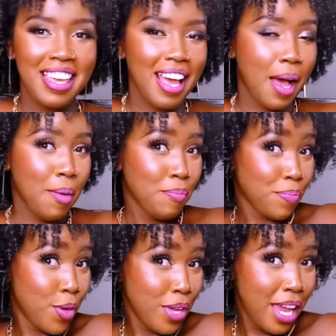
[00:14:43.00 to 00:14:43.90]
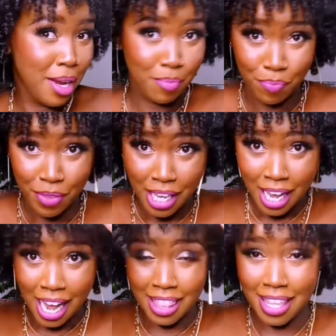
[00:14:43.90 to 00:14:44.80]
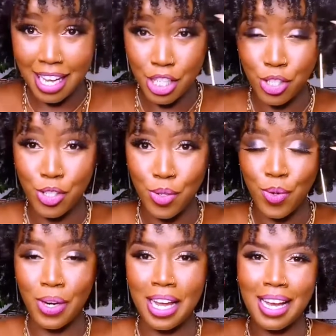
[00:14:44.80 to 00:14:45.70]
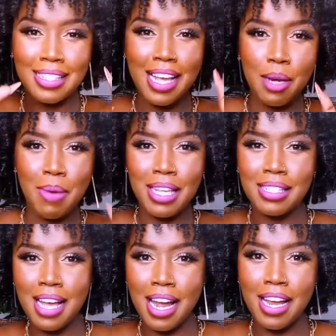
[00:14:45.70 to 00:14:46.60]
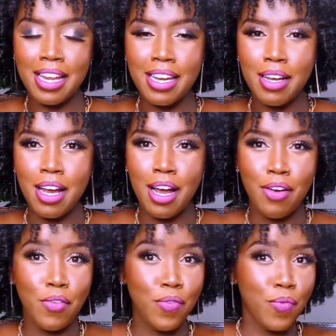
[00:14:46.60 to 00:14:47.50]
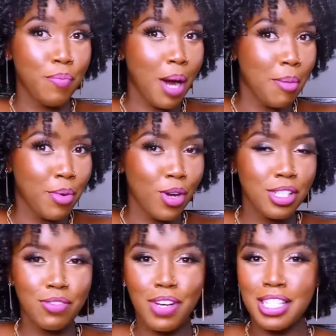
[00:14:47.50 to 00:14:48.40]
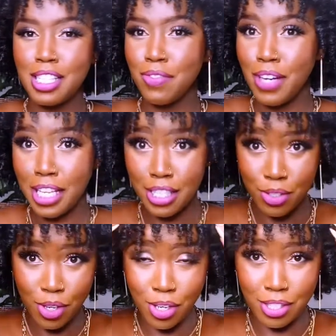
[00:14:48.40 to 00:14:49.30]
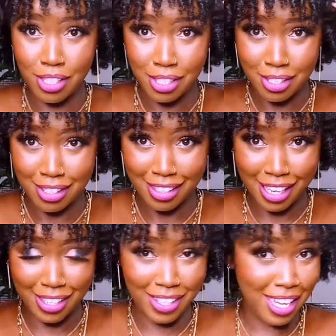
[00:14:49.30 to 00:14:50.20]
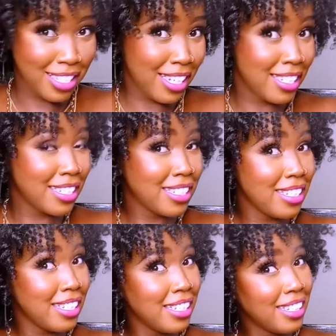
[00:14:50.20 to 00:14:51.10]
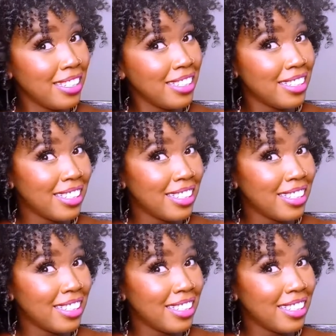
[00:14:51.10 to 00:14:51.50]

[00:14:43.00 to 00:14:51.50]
Yeah, okay, I think I should do like a side-by-side palm rods versus flexi rods, and you guys can see.